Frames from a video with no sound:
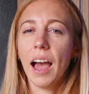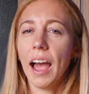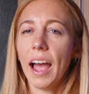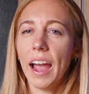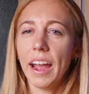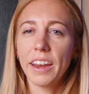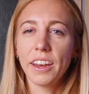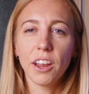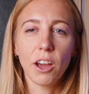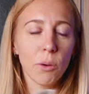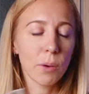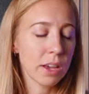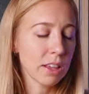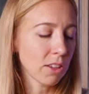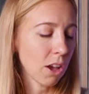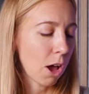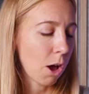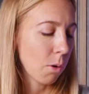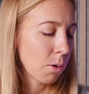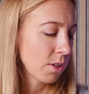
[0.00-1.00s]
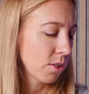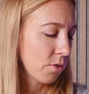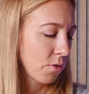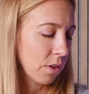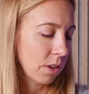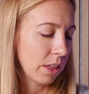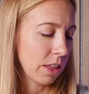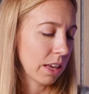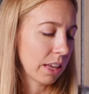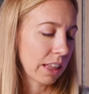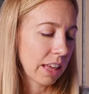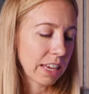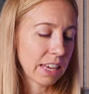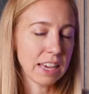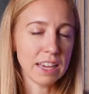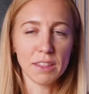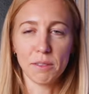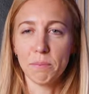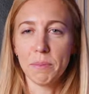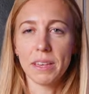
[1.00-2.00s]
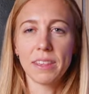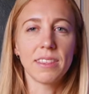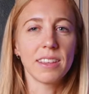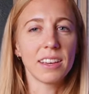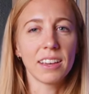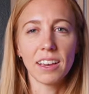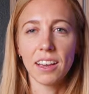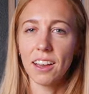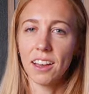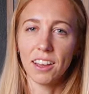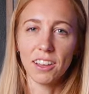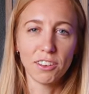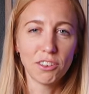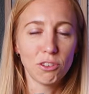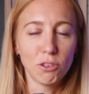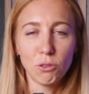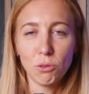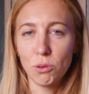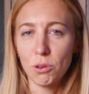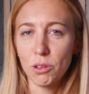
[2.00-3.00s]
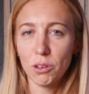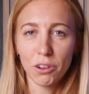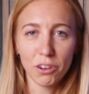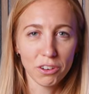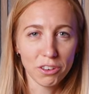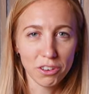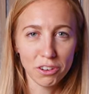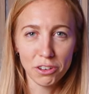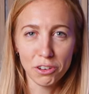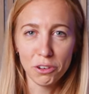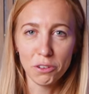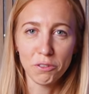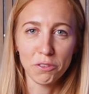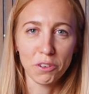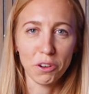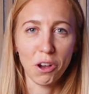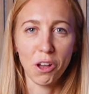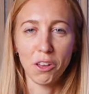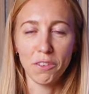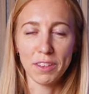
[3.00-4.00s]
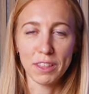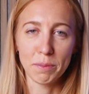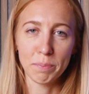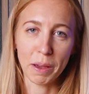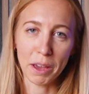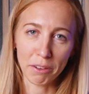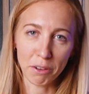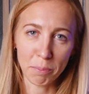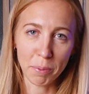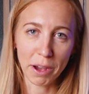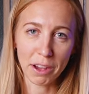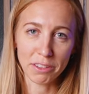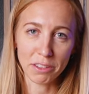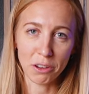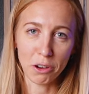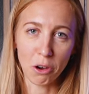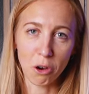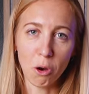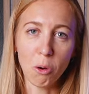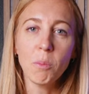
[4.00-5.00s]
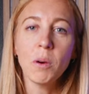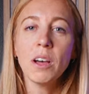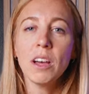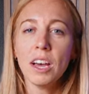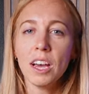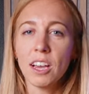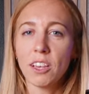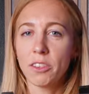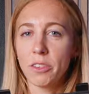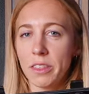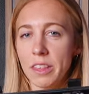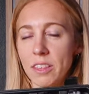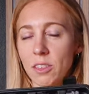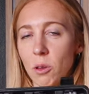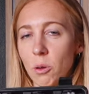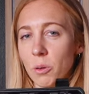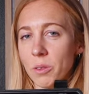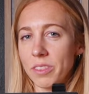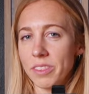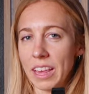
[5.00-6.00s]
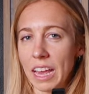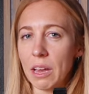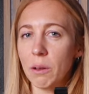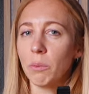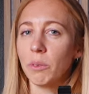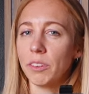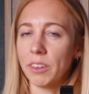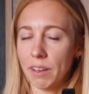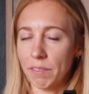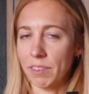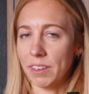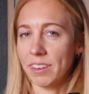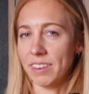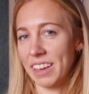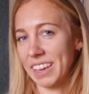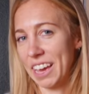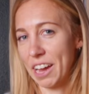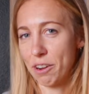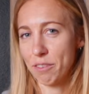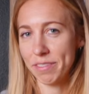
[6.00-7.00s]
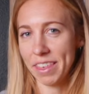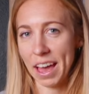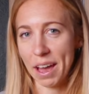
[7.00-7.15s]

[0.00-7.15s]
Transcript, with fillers: I know he's always feeling like he's missing a tool or two for all of his bike repairs at home, so this whole set will definitely take care of